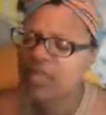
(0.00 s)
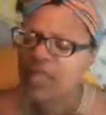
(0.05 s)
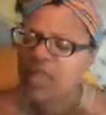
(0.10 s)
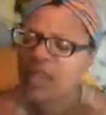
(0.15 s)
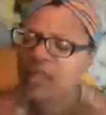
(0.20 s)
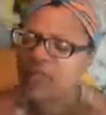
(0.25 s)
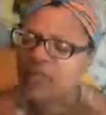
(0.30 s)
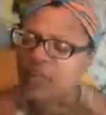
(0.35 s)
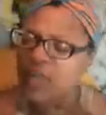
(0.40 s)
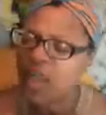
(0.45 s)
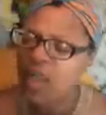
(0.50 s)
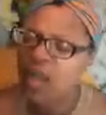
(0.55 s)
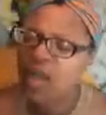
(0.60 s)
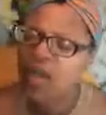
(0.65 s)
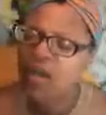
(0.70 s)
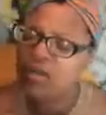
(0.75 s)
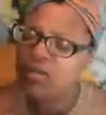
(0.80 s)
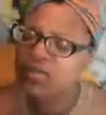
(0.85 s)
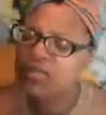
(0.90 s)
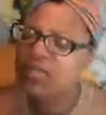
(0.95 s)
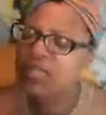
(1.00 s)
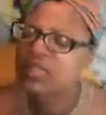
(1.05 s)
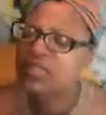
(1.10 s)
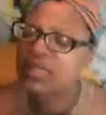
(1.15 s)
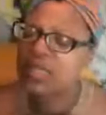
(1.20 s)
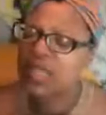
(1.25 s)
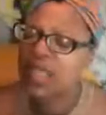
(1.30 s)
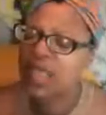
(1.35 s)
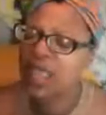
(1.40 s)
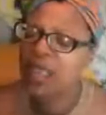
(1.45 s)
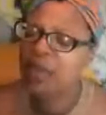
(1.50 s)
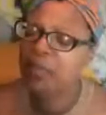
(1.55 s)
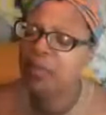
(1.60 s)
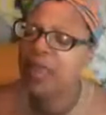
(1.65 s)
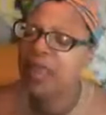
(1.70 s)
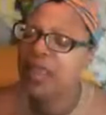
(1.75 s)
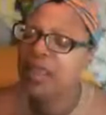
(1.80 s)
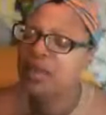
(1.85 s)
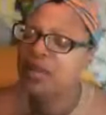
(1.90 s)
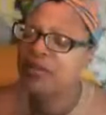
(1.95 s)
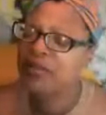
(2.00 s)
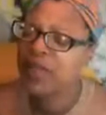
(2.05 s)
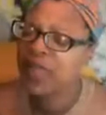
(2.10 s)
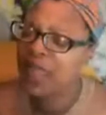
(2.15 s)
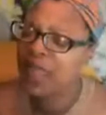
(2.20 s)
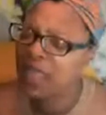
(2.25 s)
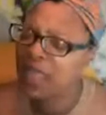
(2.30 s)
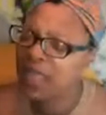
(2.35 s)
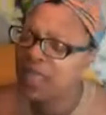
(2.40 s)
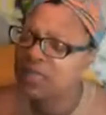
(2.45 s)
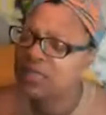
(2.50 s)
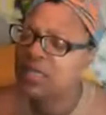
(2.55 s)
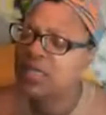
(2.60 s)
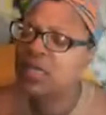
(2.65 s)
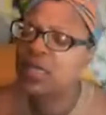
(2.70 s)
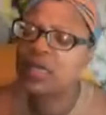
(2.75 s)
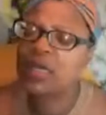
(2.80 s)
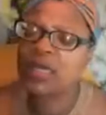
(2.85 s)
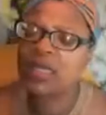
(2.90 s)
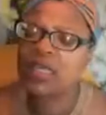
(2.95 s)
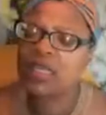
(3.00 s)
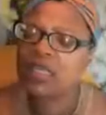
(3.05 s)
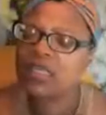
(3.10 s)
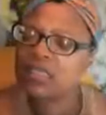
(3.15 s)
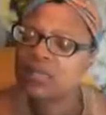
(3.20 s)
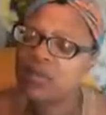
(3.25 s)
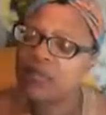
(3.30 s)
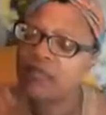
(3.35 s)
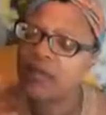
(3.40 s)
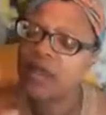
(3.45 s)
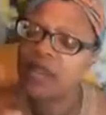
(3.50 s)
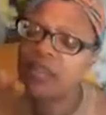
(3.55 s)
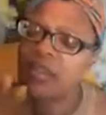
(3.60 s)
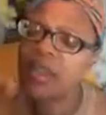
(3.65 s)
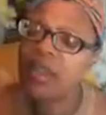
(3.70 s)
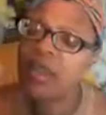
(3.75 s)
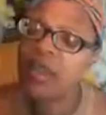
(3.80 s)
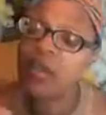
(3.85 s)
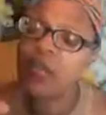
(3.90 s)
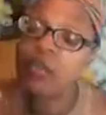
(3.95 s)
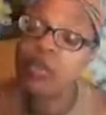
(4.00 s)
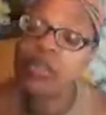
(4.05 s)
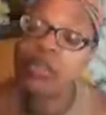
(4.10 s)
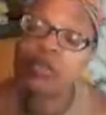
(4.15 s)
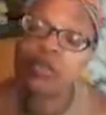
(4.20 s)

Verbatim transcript: that have caused this campaign of hate against me, Father God. We